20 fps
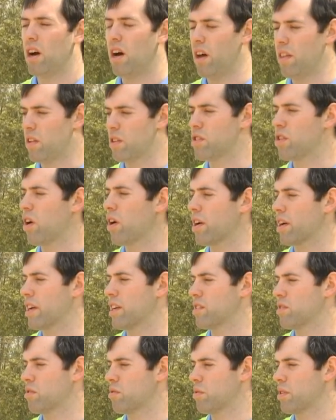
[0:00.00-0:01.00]
other
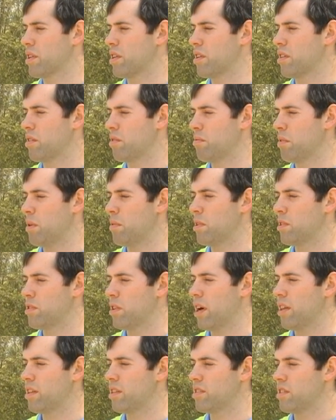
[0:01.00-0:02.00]
targets where we can maybe
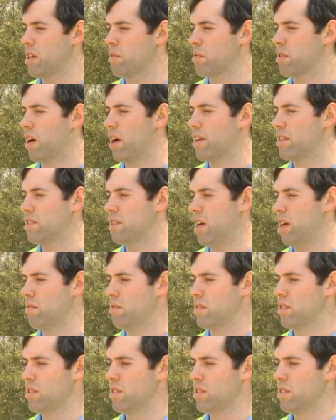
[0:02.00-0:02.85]
try the same concept.